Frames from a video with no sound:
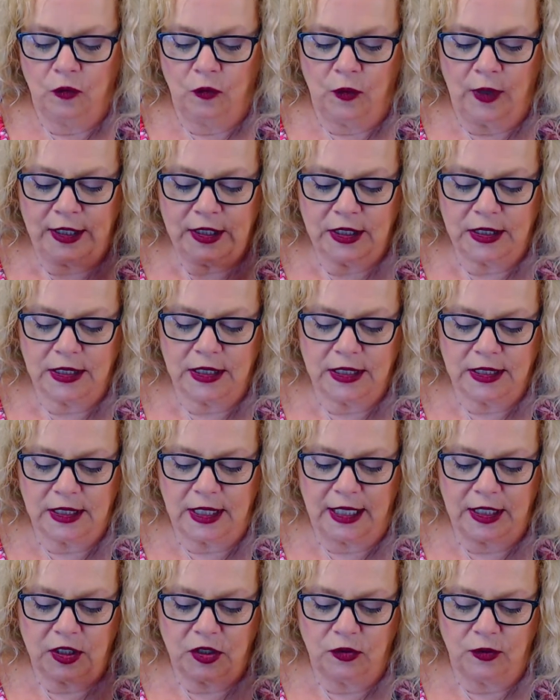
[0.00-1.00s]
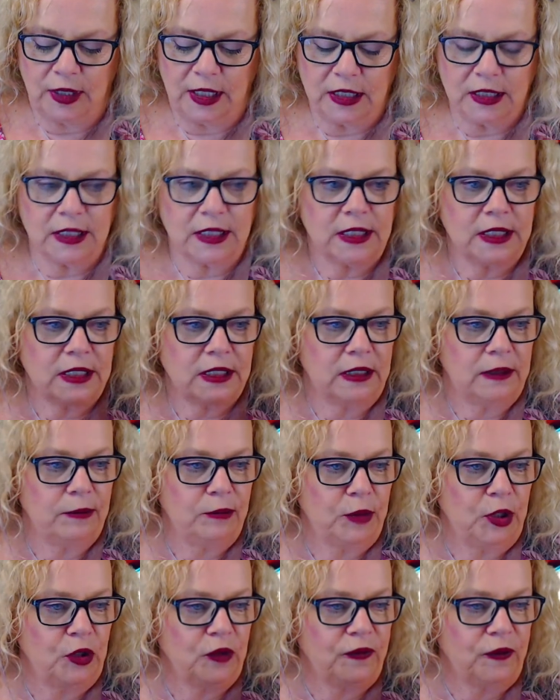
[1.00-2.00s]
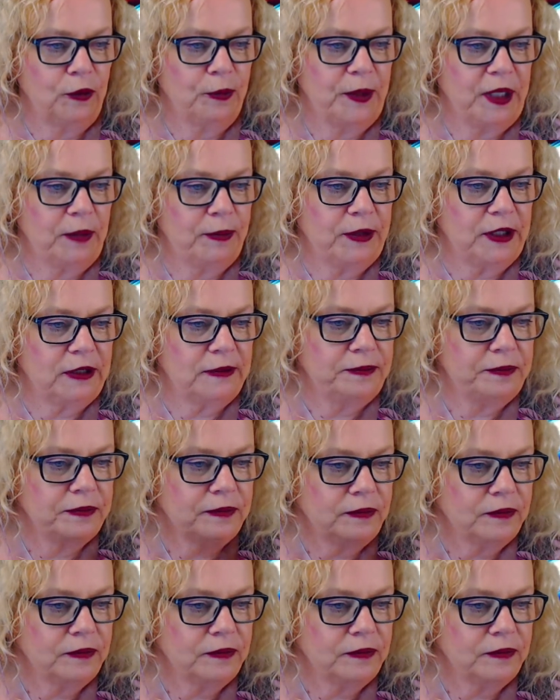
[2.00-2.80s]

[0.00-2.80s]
wants to say to us, beautiful people.